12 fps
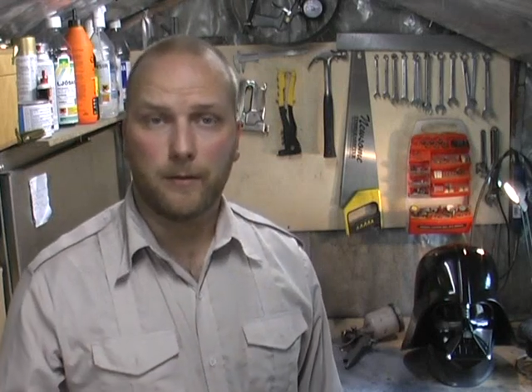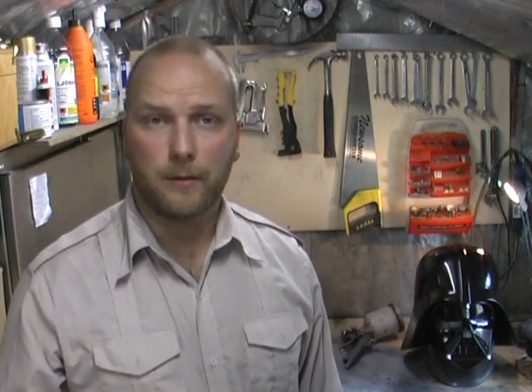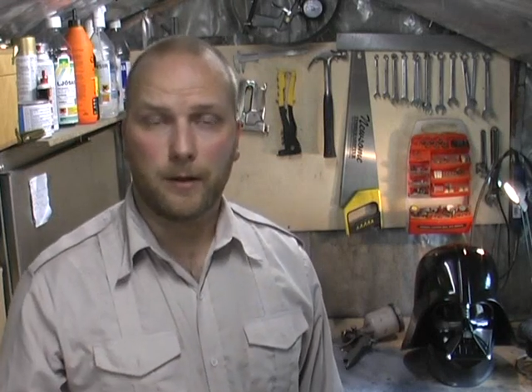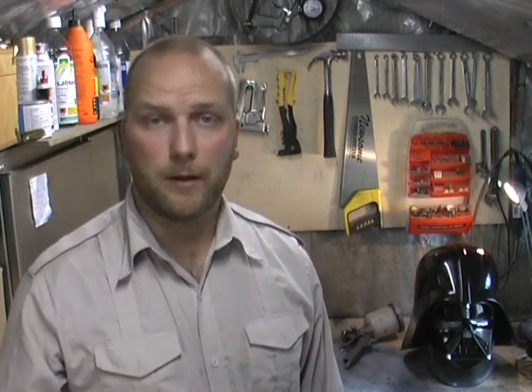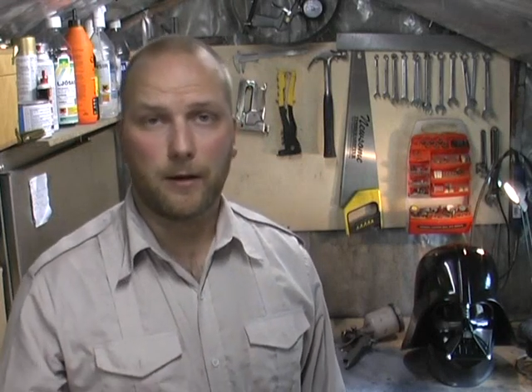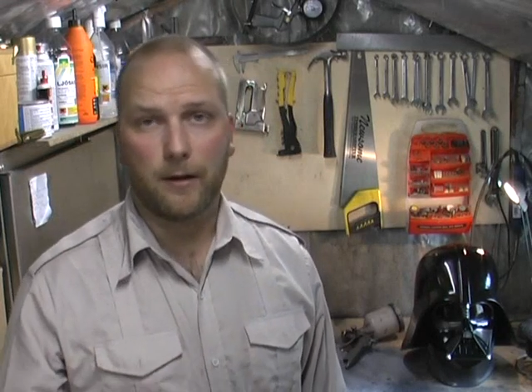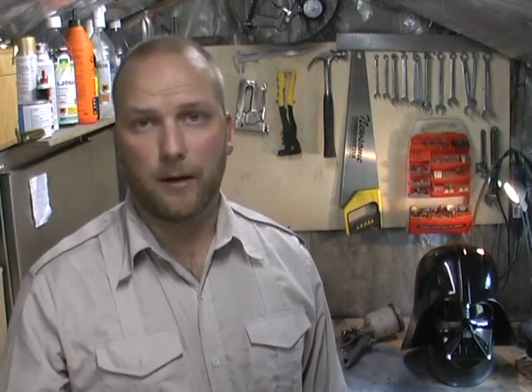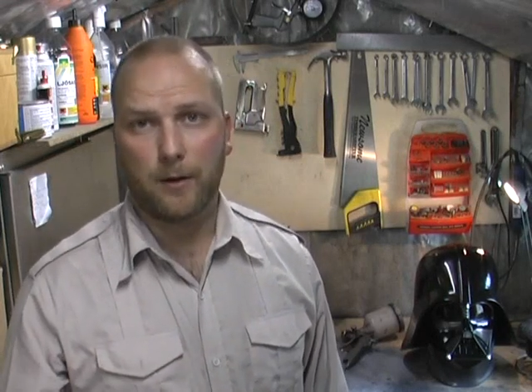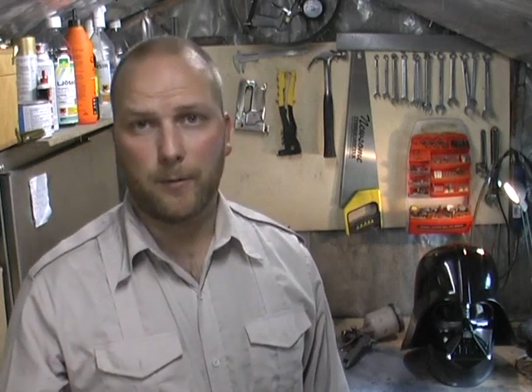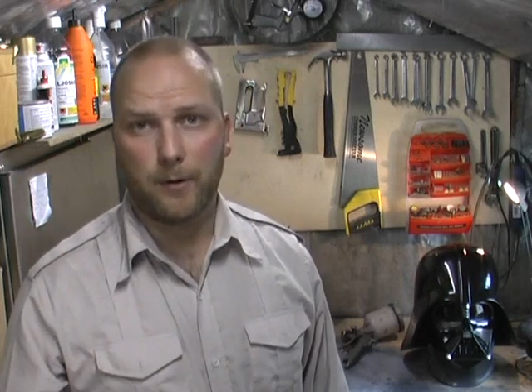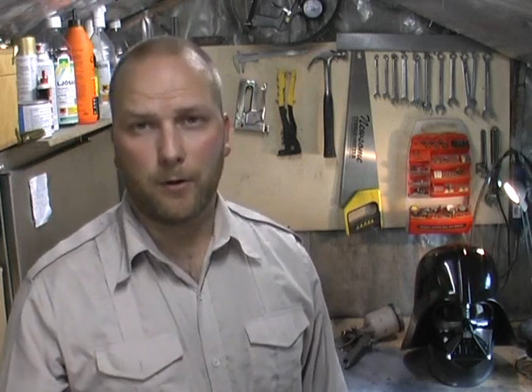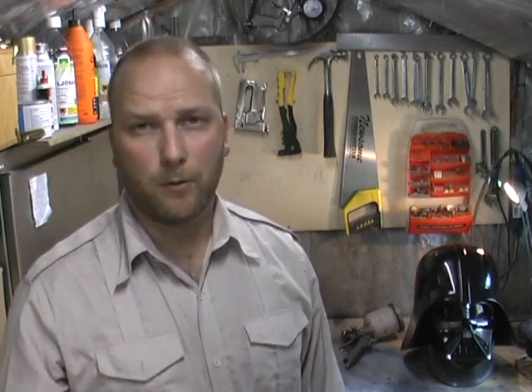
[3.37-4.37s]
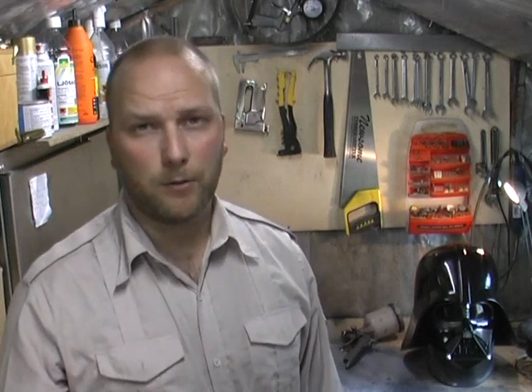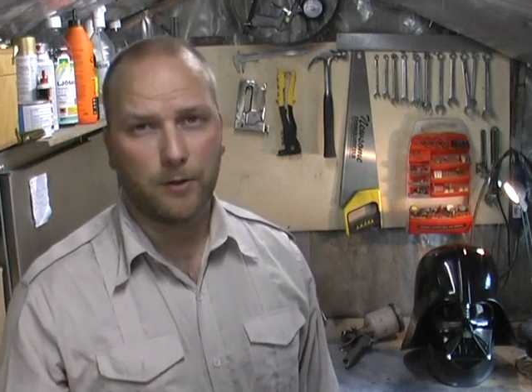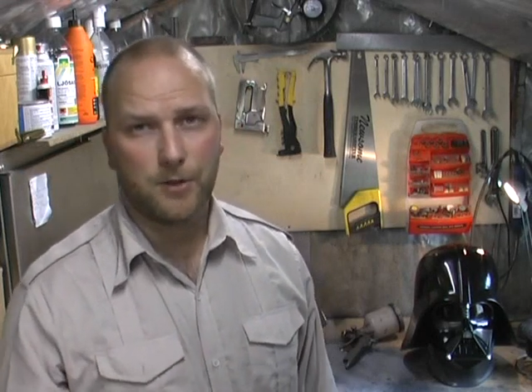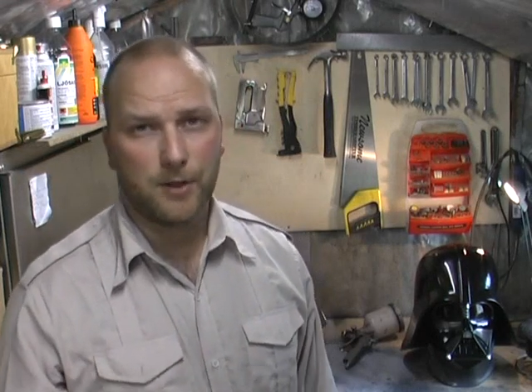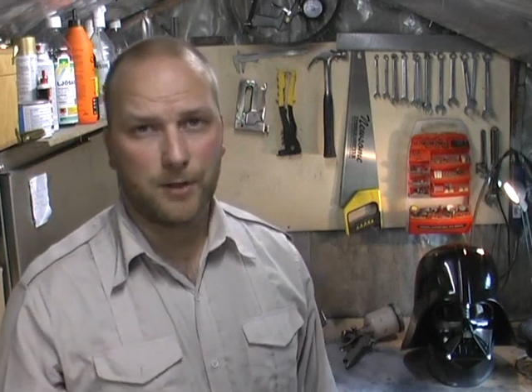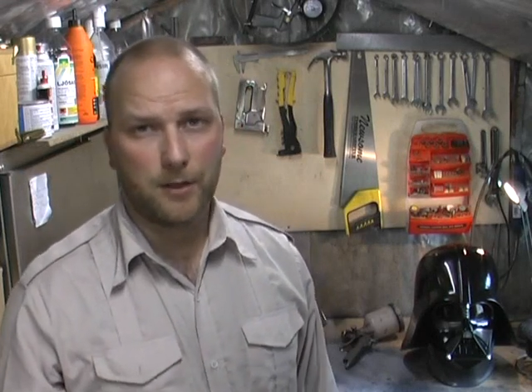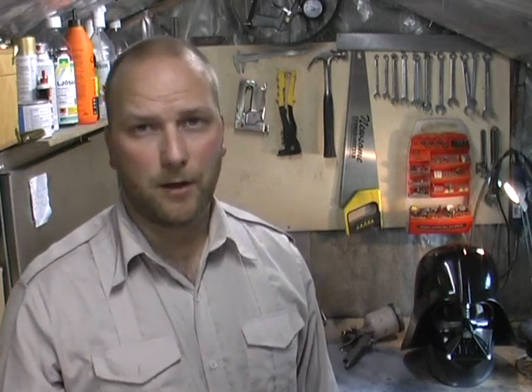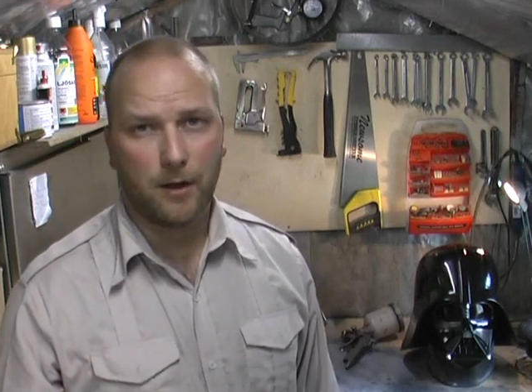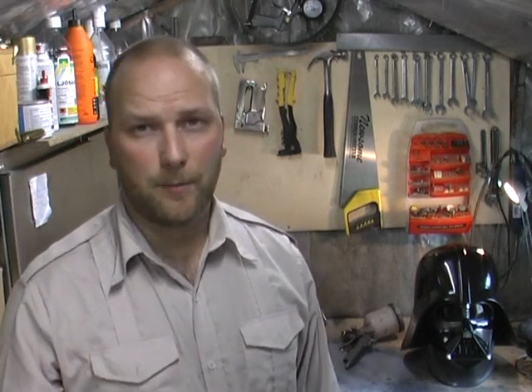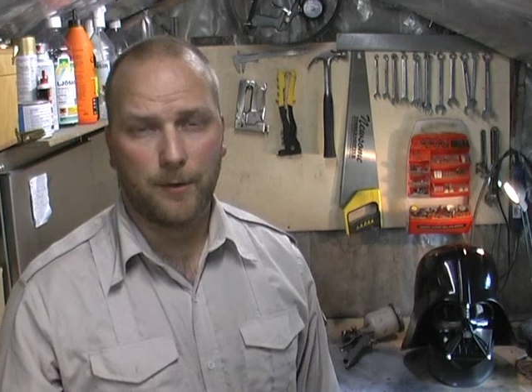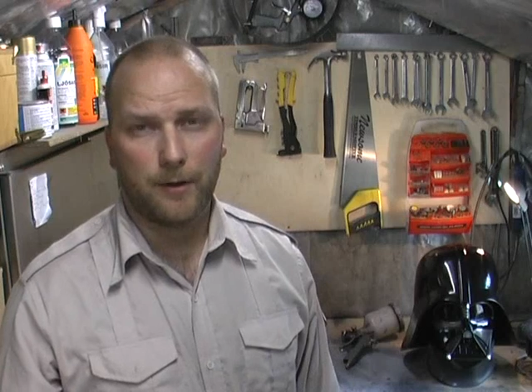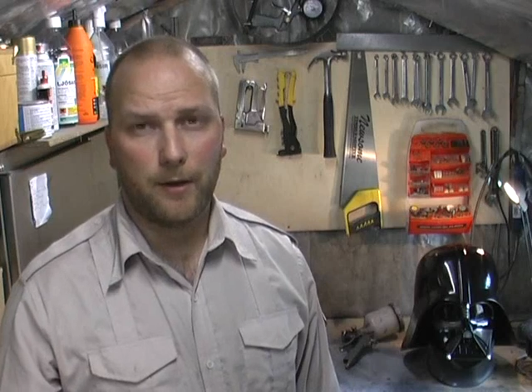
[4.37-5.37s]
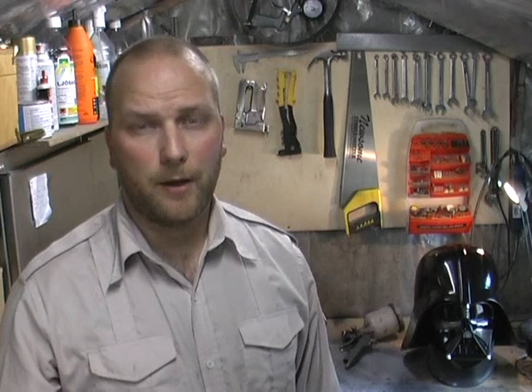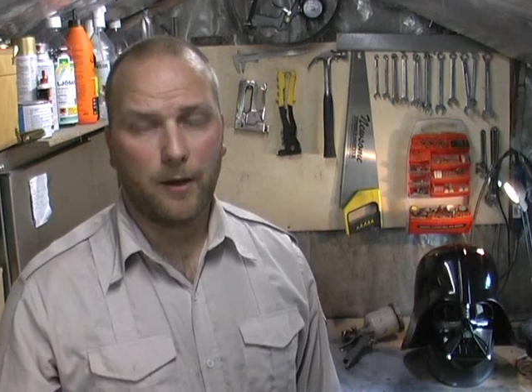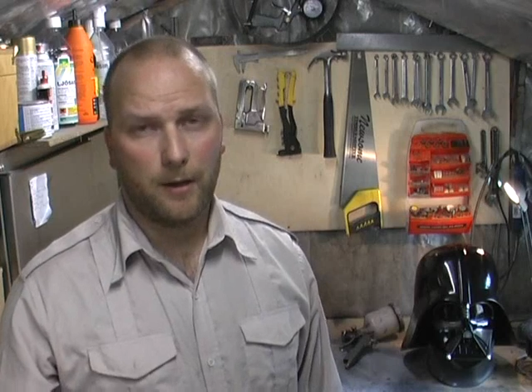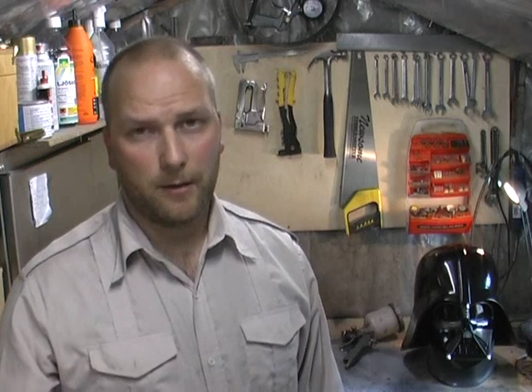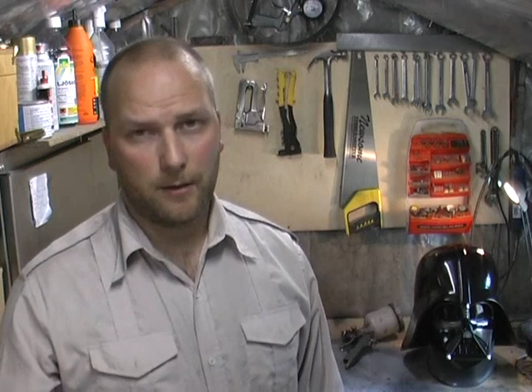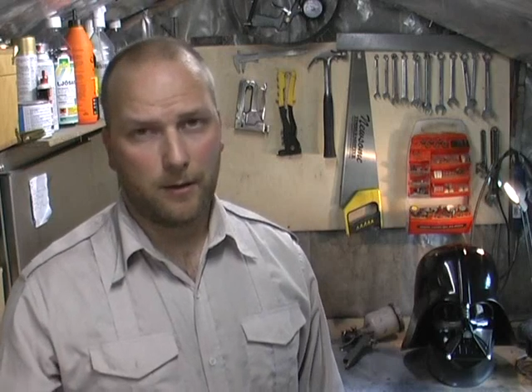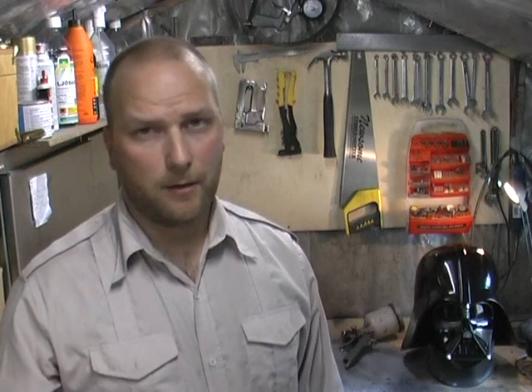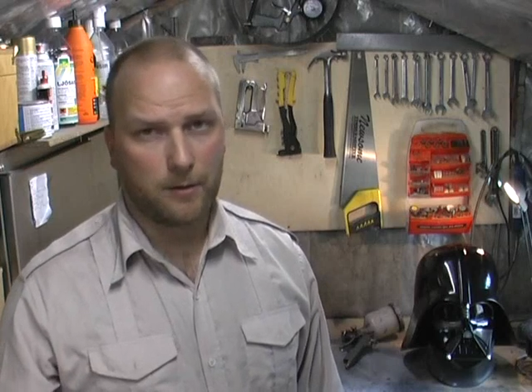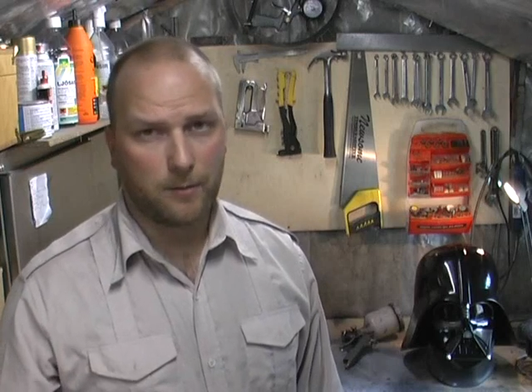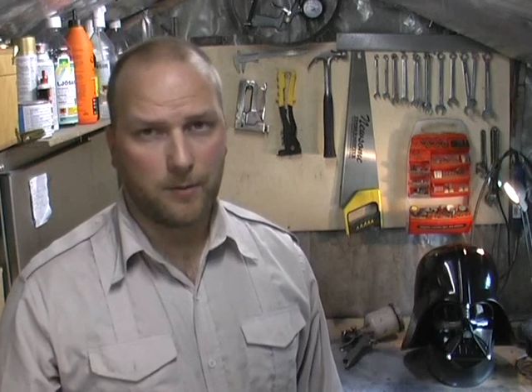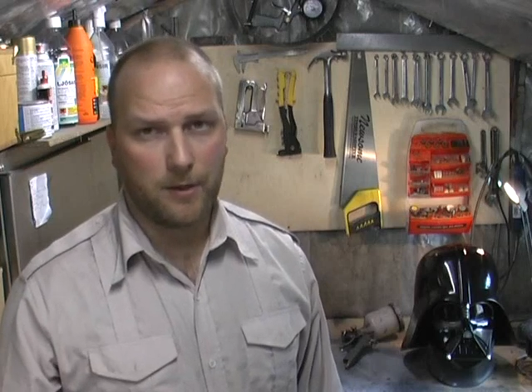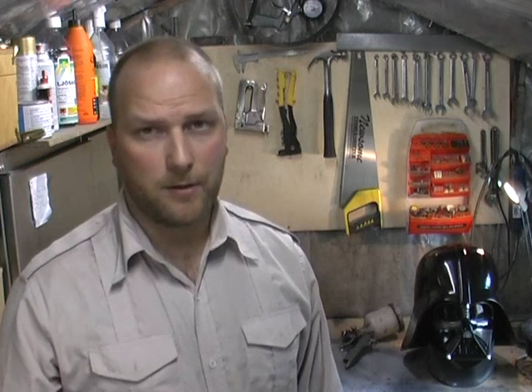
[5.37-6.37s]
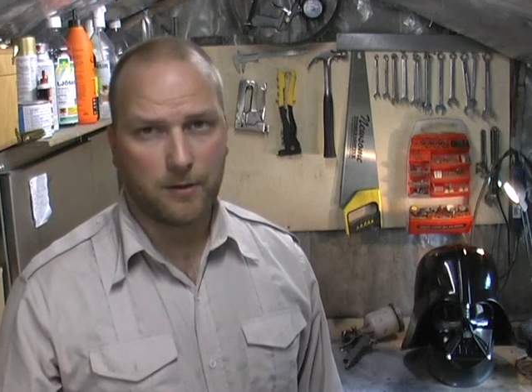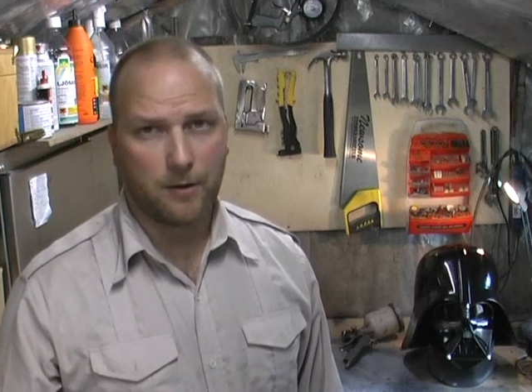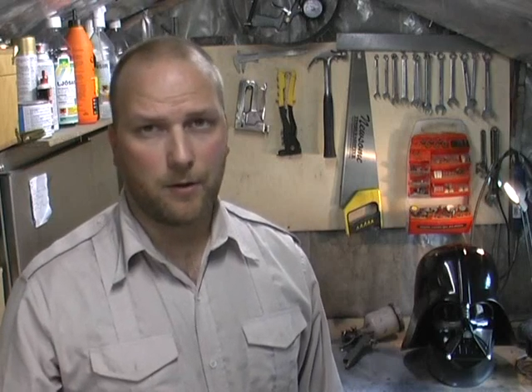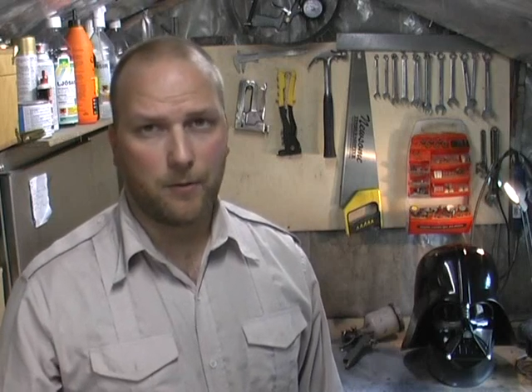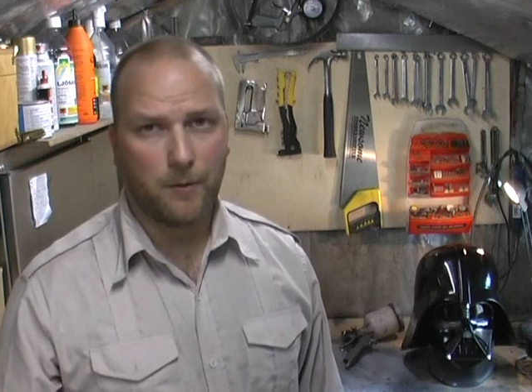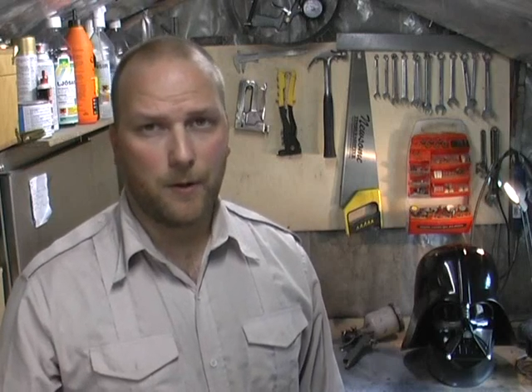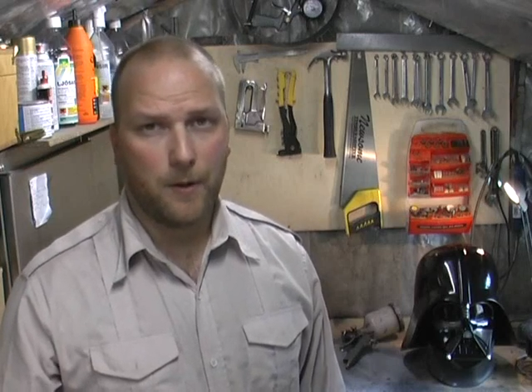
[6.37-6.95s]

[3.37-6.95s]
I got an armor, old GT armor, got some years ago.